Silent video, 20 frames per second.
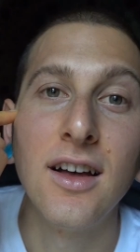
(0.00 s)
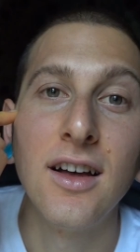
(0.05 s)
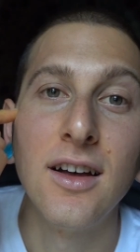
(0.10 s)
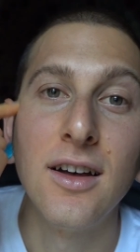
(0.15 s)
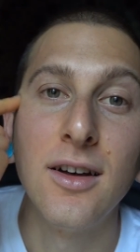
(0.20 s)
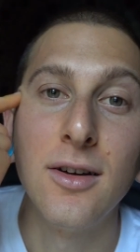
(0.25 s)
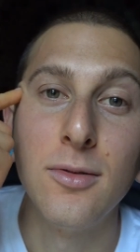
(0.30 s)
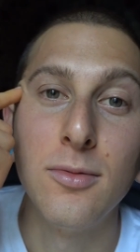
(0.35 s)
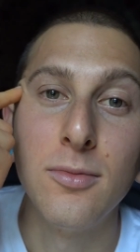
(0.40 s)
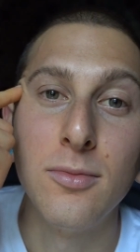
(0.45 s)

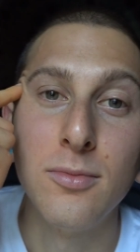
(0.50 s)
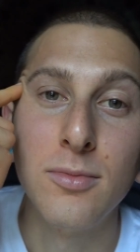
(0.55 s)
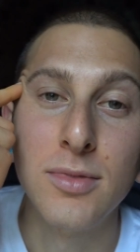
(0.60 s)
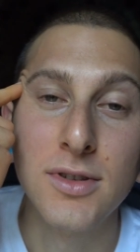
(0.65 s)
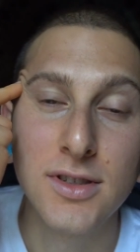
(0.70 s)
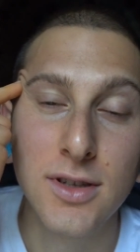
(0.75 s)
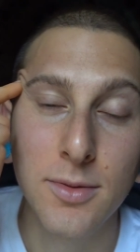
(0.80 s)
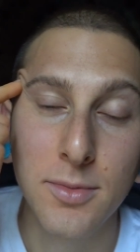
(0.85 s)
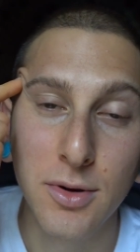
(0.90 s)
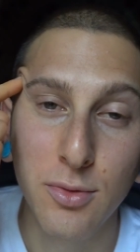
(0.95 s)

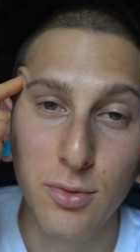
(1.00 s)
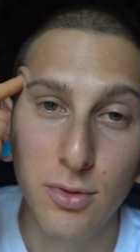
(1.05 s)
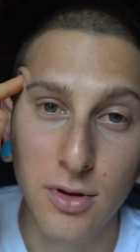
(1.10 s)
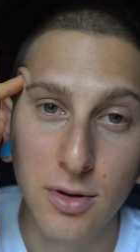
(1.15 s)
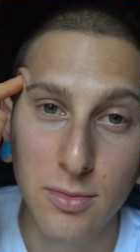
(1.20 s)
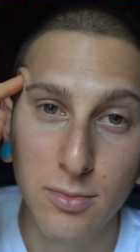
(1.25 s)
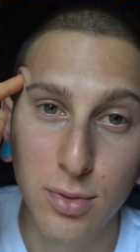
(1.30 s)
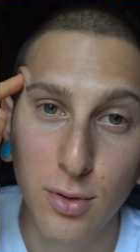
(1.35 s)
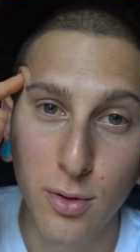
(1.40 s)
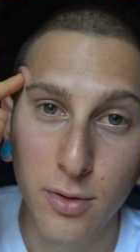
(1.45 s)
But something
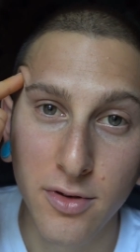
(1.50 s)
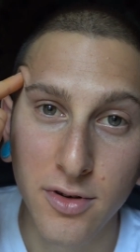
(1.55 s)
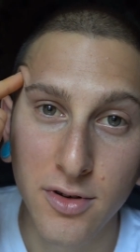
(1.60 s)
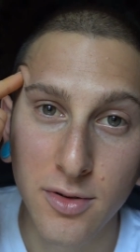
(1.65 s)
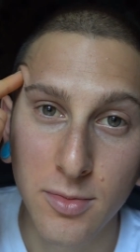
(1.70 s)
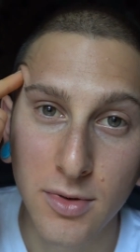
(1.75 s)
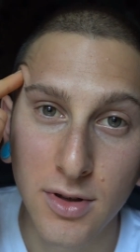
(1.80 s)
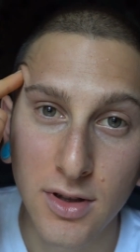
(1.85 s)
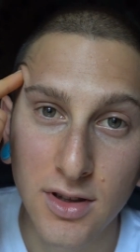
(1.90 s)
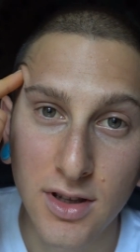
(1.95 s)
really important
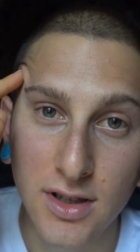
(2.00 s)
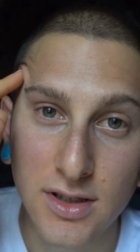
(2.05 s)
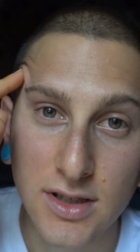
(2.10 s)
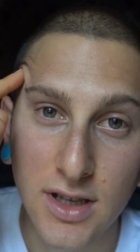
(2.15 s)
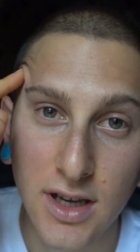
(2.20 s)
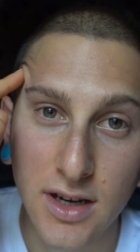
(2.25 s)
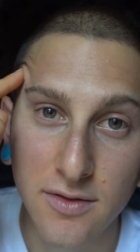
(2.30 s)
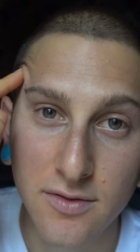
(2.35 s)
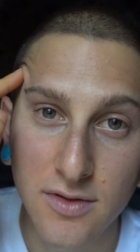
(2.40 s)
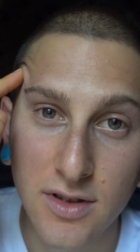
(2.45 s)
to me that's
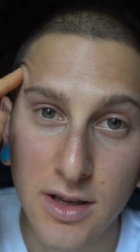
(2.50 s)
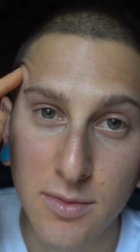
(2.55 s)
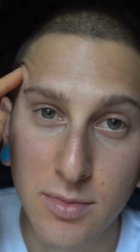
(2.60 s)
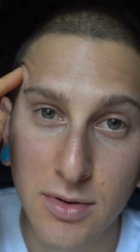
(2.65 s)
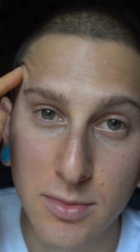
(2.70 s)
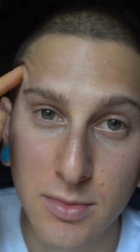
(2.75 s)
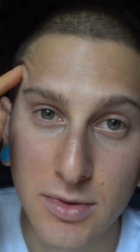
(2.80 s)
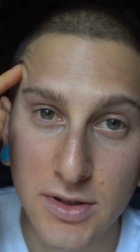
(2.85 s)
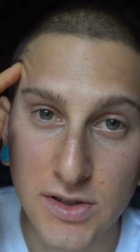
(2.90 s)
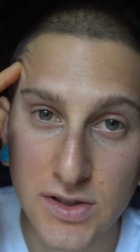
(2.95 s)
kind of
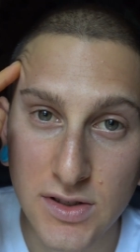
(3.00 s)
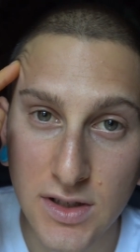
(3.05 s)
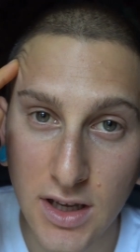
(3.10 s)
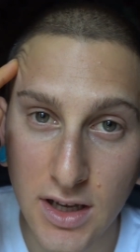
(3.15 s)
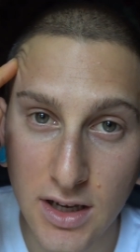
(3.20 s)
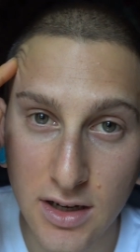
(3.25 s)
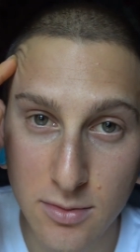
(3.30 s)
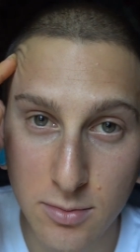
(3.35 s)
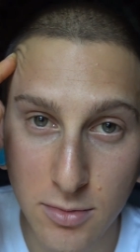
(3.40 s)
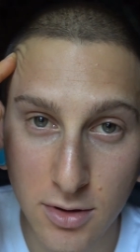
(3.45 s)
keeping me
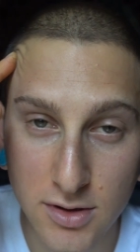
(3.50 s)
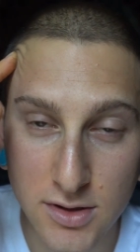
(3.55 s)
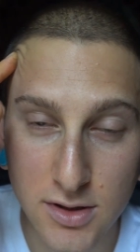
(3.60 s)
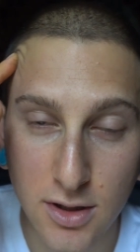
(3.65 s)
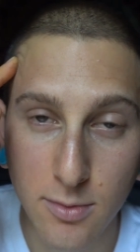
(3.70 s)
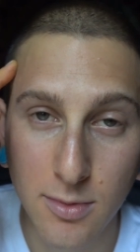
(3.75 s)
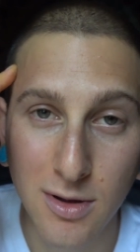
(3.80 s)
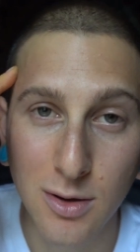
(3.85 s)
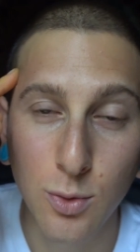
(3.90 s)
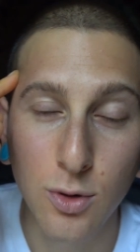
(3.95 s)
sane amongst
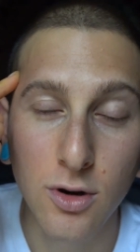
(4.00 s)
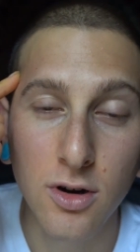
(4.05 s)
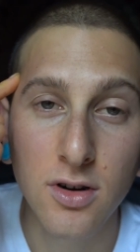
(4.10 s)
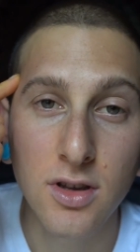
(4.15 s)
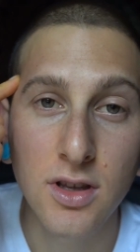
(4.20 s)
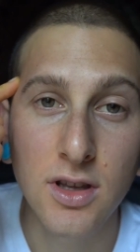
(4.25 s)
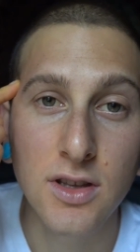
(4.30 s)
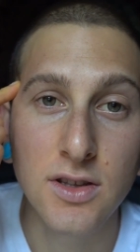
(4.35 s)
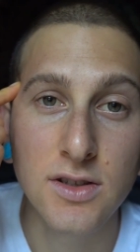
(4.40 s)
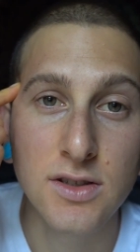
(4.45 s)
all my
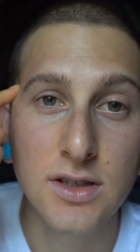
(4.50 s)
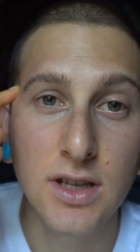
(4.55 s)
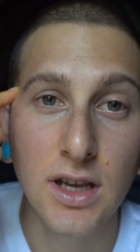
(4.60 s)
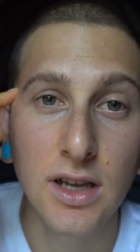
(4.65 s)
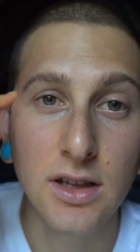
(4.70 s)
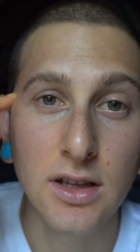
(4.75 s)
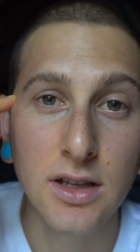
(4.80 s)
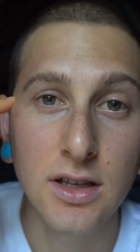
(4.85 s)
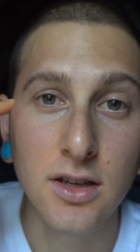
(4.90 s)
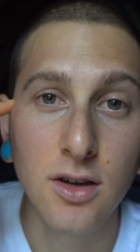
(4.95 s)
work is
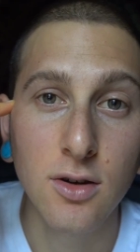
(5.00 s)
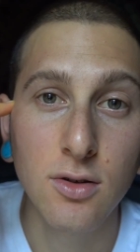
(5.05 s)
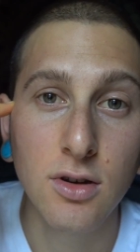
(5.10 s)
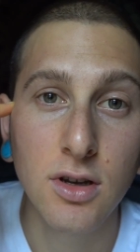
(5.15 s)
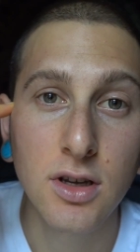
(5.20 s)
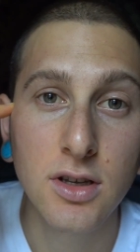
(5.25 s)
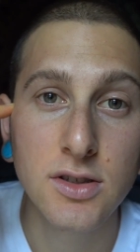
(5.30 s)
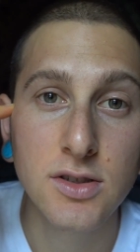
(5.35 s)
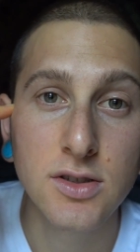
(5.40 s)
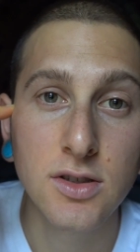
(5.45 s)
daily yoga.